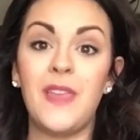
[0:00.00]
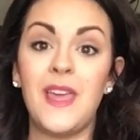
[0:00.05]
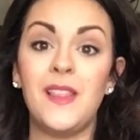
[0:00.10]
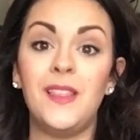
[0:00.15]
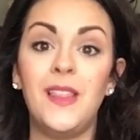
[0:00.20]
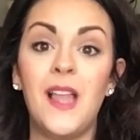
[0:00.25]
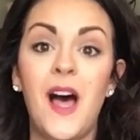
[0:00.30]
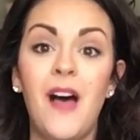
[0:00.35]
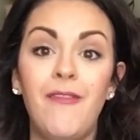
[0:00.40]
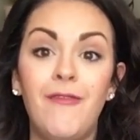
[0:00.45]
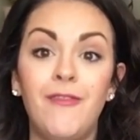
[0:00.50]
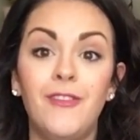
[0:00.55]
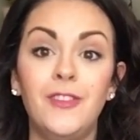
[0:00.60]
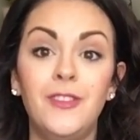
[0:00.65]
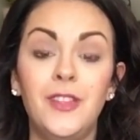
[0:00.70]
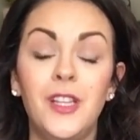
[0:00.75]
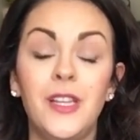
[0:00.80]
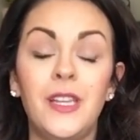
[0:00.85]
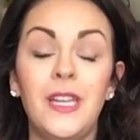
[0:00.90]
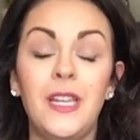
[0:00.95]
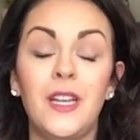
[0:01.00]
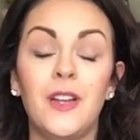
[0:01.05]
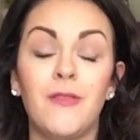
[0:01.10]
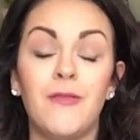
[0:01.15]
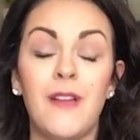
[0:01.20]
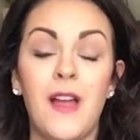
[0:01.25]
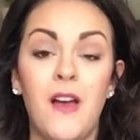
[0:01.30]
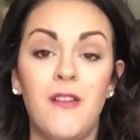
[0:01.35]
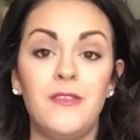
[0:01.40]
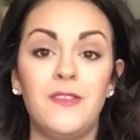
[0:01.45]
They love looking
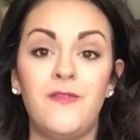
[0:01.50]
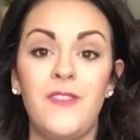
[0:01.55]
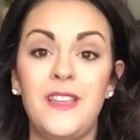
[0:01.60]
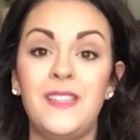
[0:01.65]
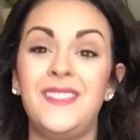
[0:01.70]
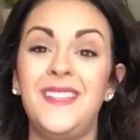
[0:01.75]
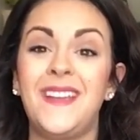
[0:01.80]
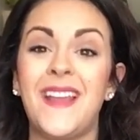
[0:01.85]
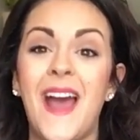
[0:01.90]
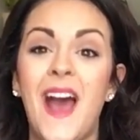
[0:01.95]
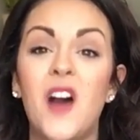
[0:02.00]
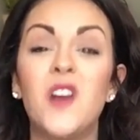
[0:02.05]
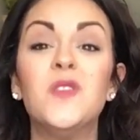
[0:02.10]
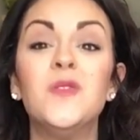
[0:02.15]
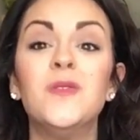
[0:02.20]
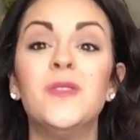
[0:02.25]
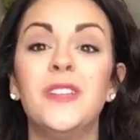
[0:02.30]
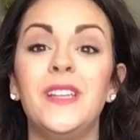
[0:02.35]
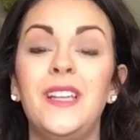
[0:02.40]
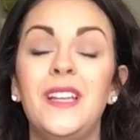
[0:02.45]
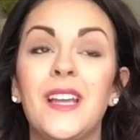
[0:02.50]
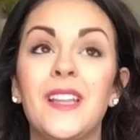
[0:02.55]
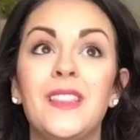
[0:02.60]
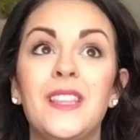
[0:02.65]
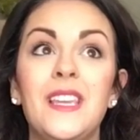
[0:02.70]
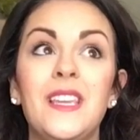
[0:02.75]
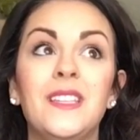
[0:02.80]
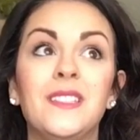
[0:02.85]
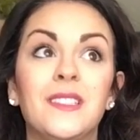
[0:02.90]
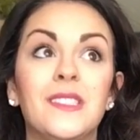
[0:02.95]
around, facing out, looking at
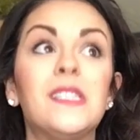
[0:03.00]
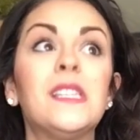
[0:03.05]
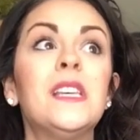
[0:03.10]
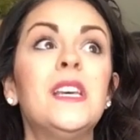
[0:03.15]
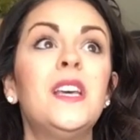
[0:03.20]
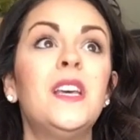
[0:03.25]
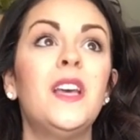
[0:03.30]
things,